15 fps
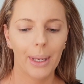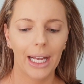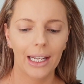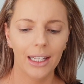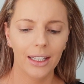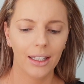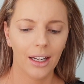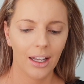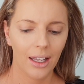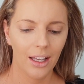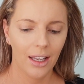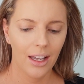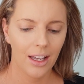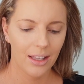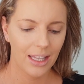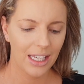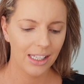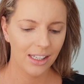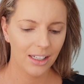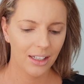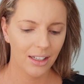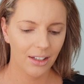Palette.
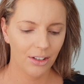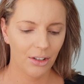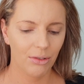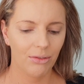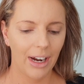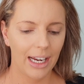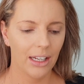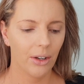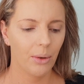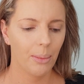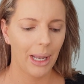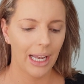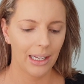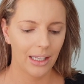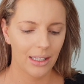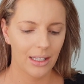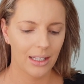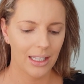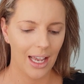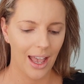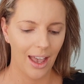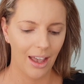These are great little palettes
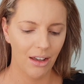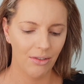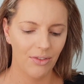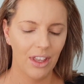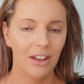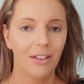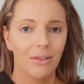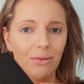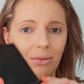to have. They're